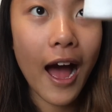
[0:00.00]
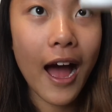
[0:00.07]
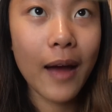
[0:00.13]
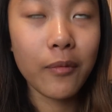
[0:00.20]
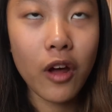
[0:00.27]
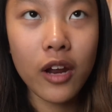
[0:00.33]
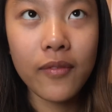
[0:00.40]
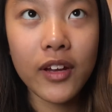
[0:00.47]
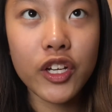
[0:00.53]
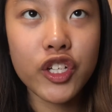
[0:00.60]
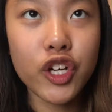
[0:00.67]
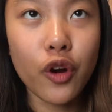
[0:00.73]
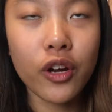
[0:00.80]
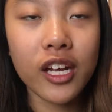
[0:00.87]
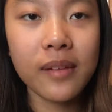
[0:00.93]
I'm not even
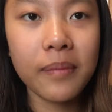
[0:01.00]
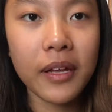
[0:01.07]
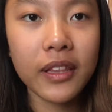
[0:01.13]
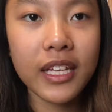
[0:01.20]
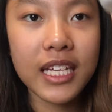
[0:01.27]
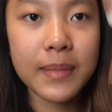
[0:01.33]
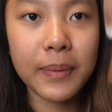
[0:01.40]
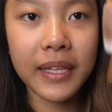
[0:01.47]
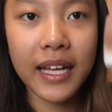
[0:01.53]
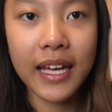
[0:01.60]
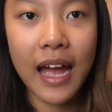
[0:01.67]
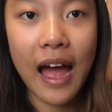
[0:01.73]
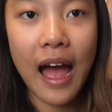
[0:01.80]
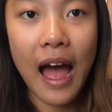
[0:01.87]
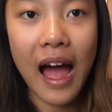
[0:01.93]
joking about this, but
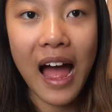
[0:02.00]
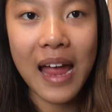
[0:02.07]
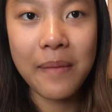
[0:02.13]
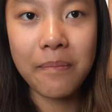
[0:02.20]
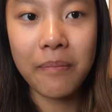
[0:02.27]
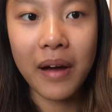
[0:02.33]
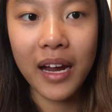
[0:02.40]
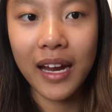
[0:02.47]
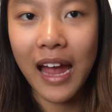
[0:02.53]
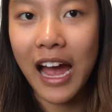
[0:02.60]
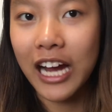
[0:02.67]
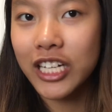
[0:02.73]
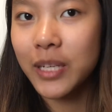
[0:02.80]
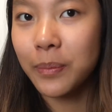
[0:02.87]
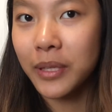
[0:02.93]
like I might
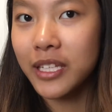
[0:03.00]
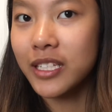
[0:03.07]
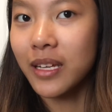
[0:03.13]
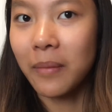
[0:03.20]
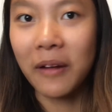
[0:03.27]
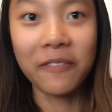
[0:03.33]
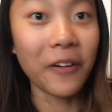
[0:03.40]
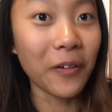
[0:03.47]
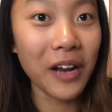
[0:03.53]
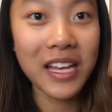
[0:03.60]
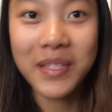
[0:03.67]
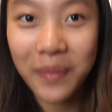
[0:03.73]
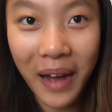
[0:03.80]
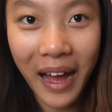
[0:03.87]
actually put this on my phone as